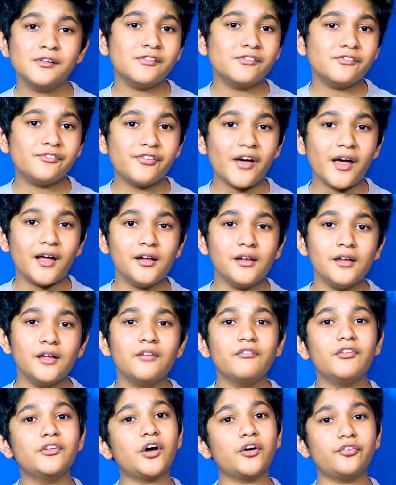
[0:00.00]
Well,
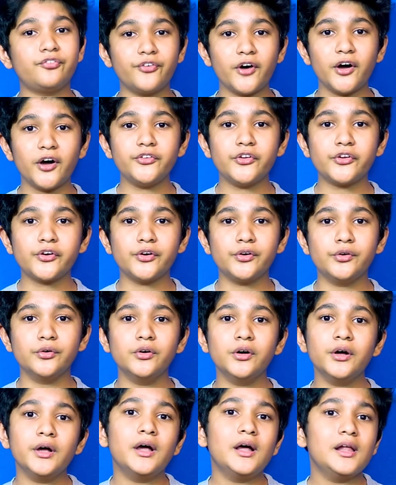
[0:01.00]
without further
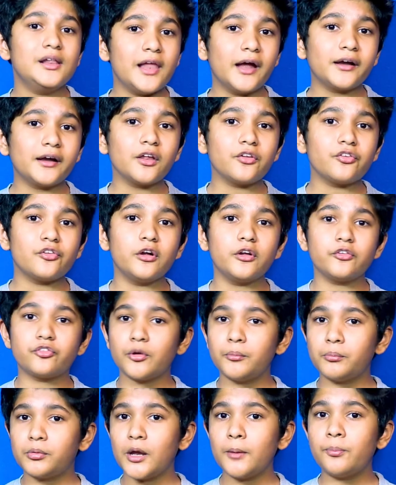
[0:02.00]
ado, let us learn
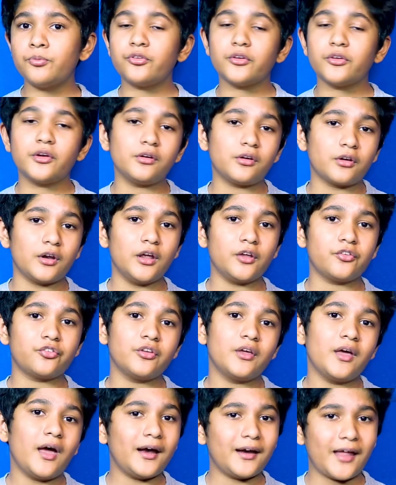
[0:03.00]
some tips and
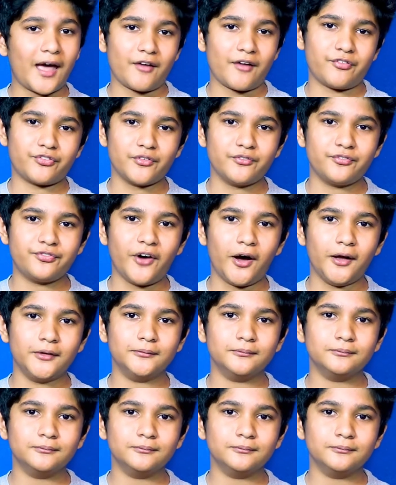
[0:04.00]
tricks and have some fun.